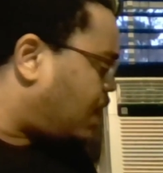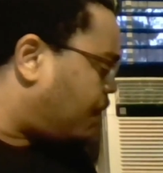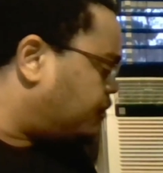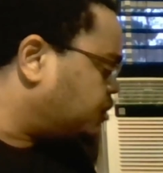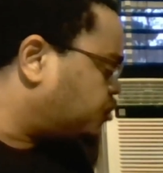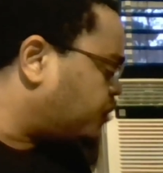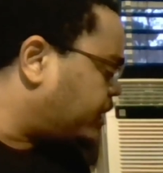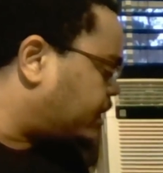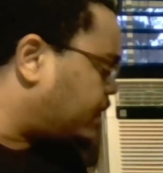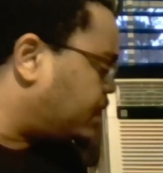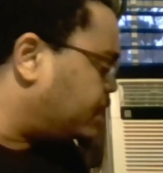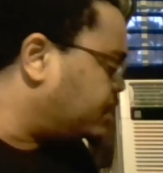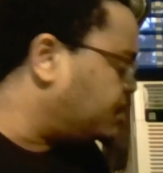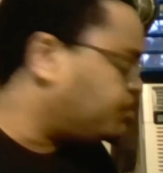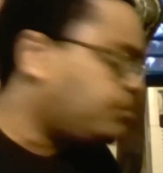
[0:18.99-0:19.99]
what I was
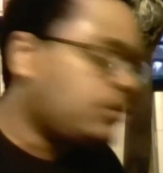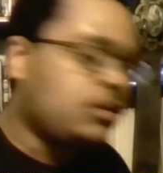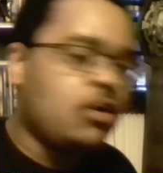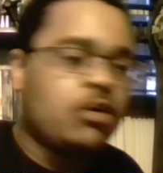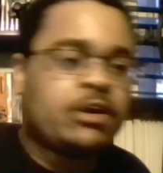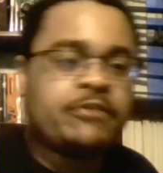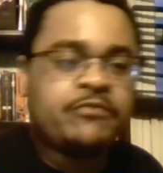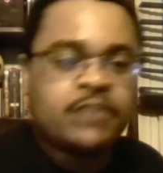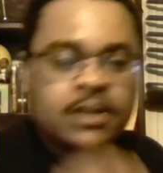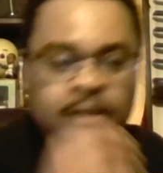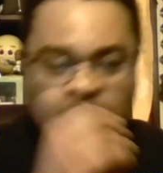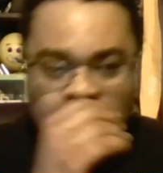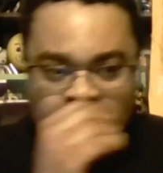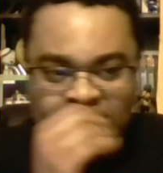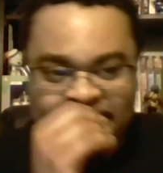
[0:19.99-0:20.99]
drinking in the Brooke Hogan
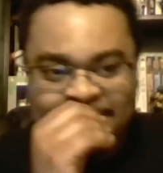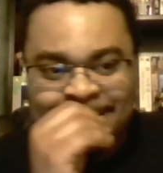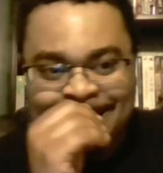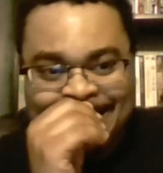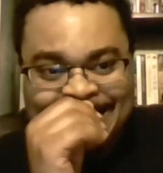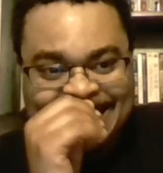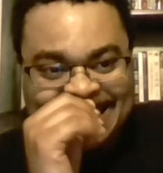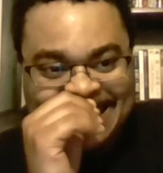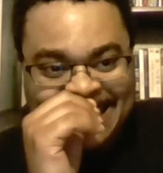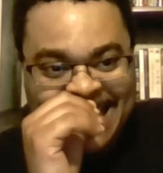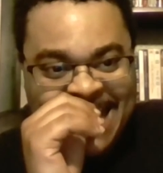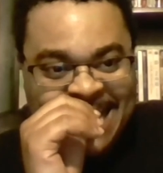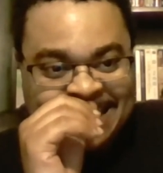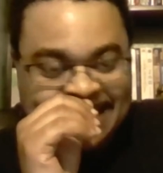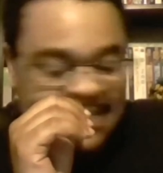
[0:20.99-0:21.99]
video, in this
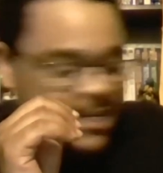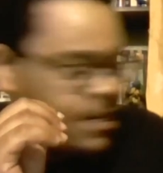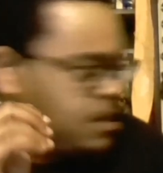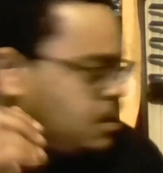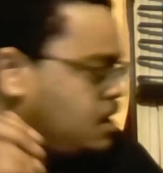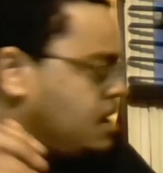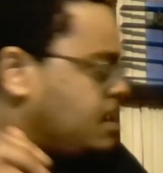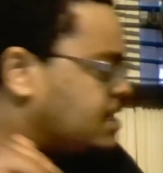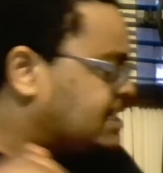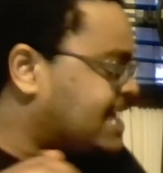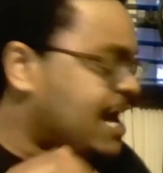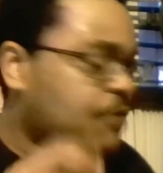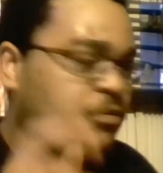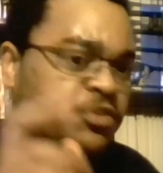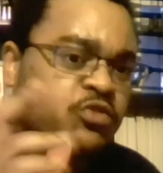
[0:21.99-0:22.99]
glass here,
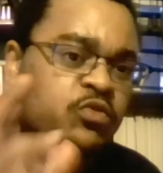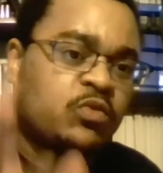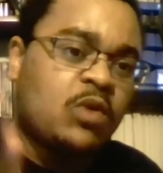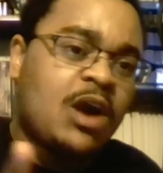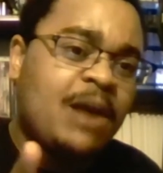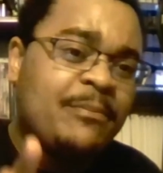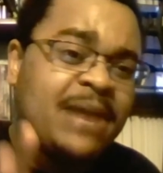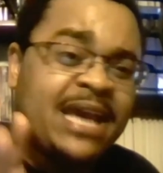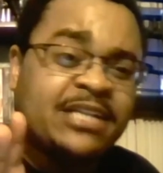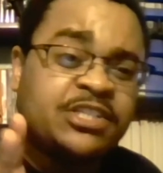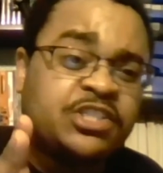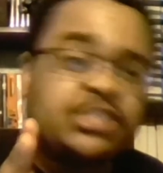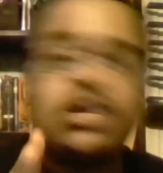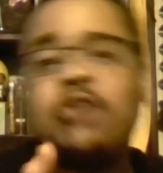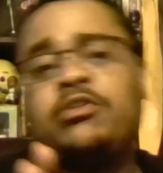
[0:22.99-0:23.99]
that was rum and
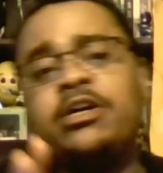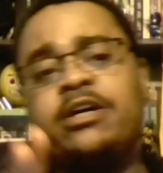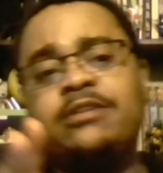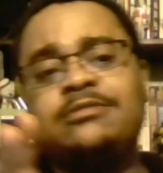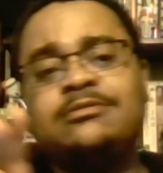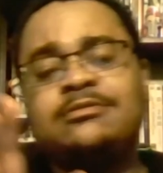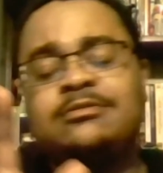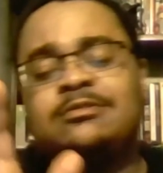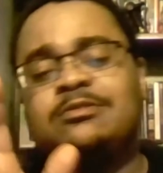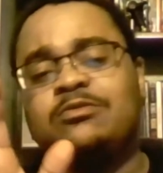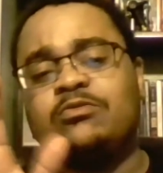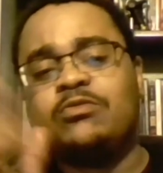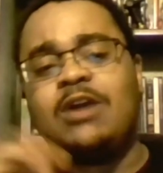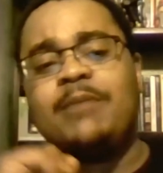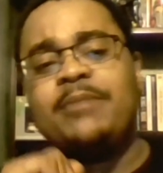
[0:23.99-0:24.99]
soda.
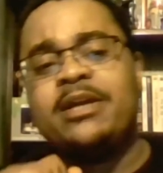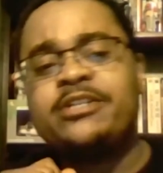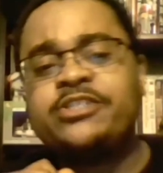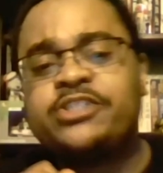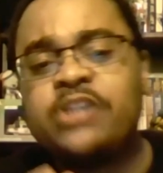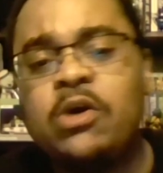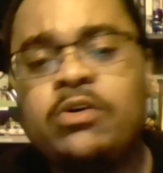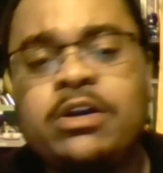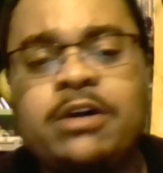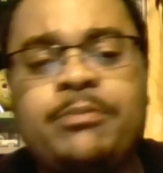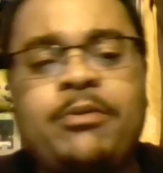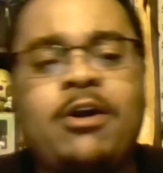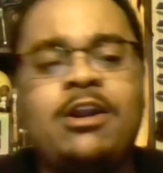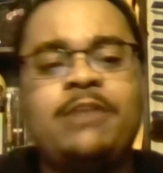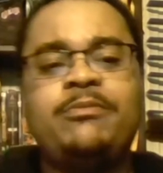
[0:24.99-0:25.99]
Rum and soda,
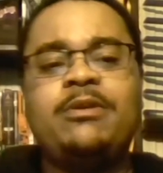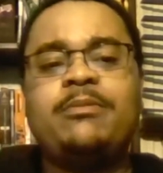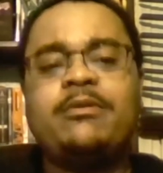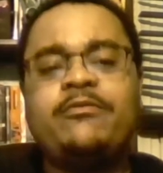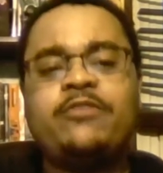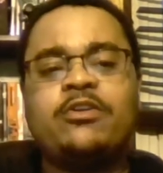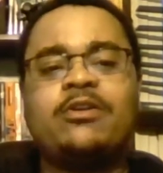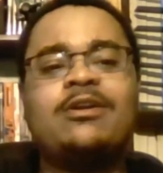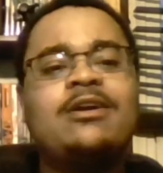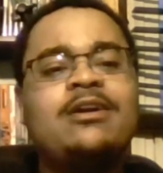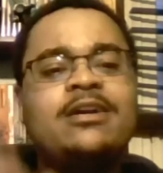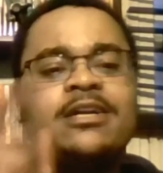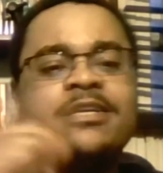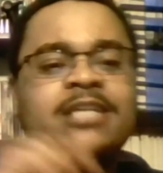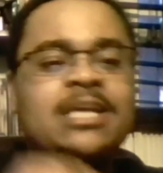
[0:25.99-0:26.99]
party people. If you're
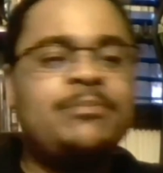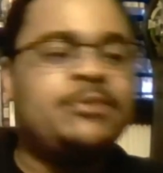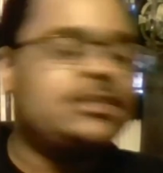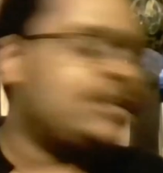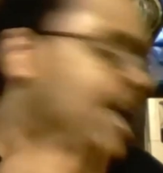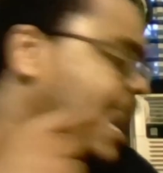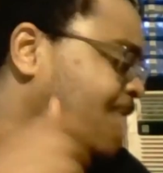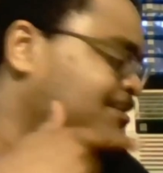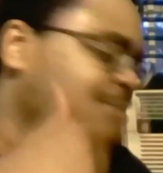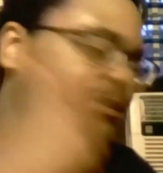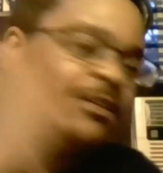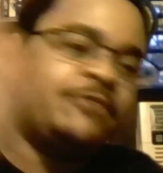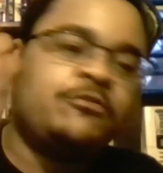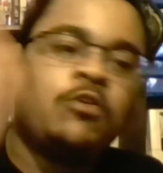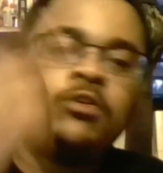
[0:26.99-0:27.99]
keeping tabs. And
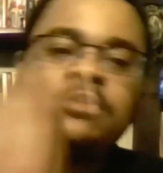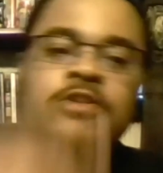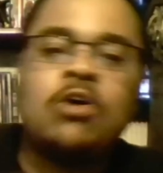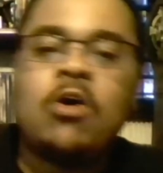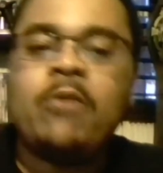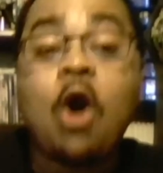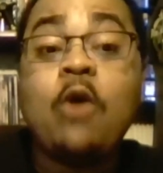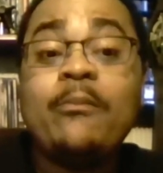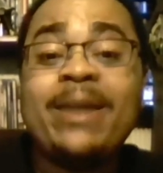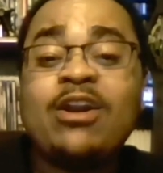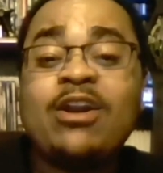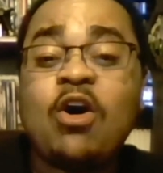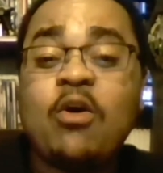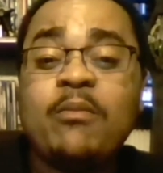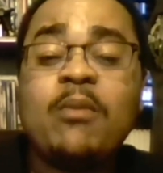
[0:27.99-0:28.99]
then, of course,
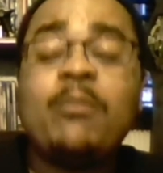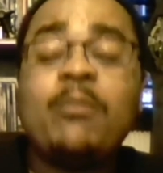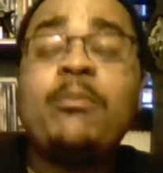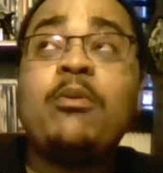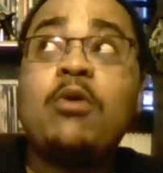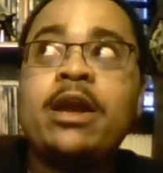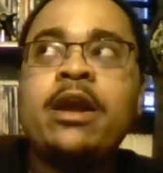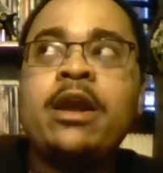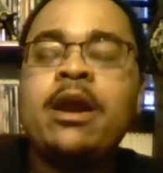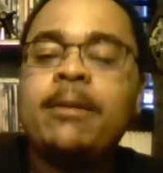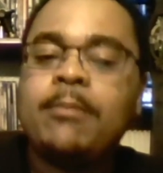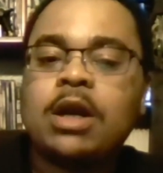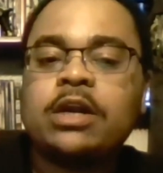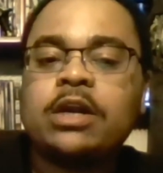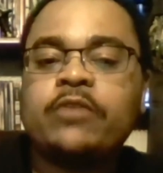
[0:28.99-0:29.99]
homemade homeboy
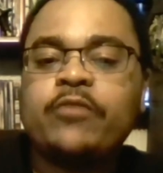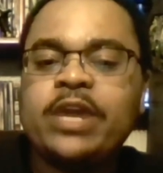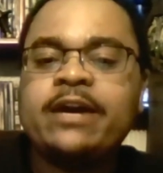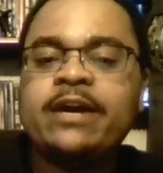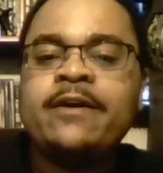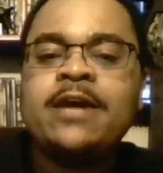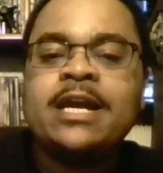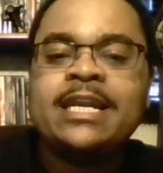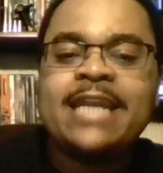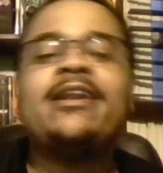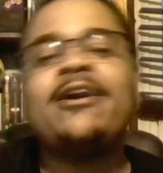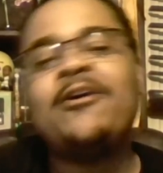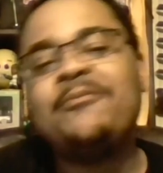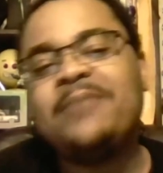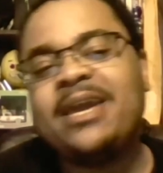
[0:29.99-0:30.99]
margarita. You
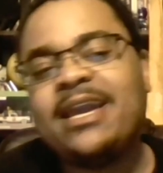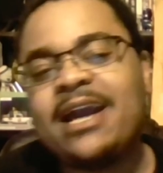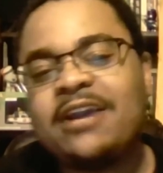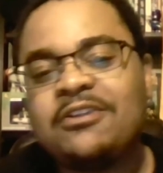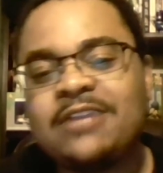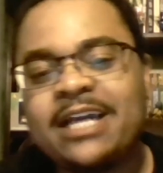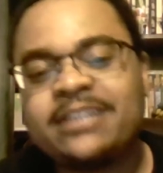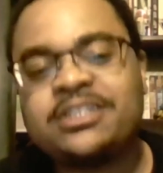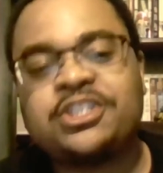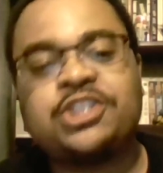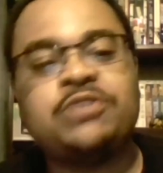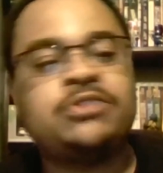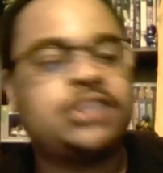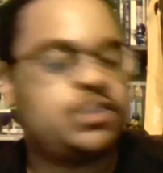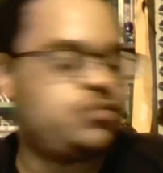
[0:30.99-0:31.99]
know me, I don't like to
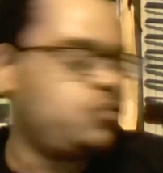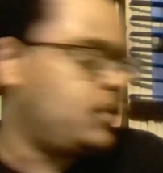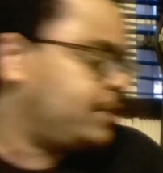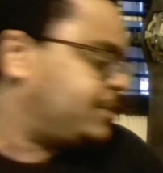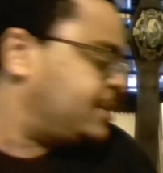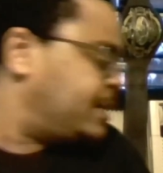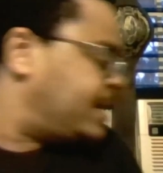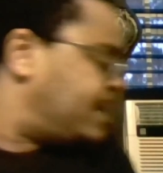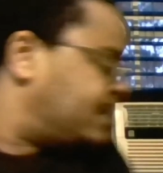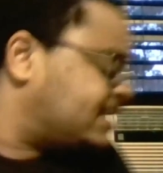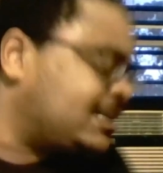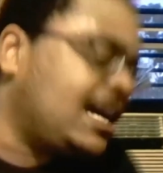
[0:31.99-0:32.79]
shoot just one thing at a